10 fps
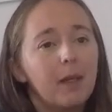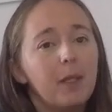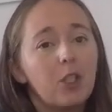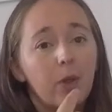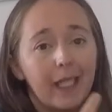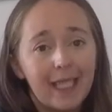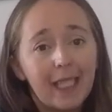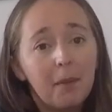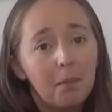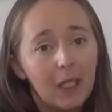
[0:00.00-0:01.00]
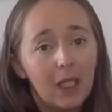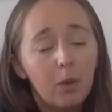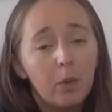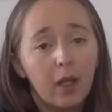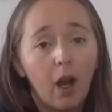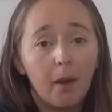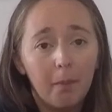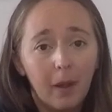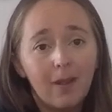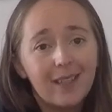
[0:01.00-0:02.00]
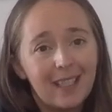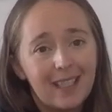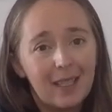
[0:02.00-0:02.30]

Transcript: be tracing a bee with cotton balls